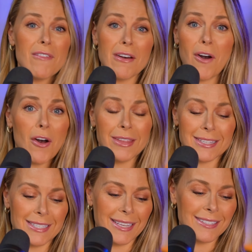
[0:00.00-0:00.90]
of all
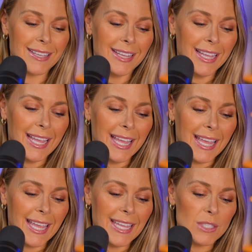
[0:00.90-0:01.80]
these things,
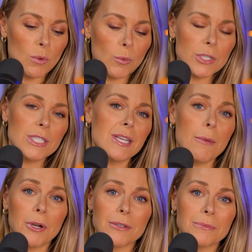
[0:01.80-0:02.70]
is when we're
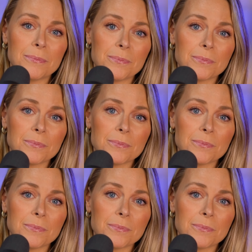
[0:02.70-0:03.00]
stubborn.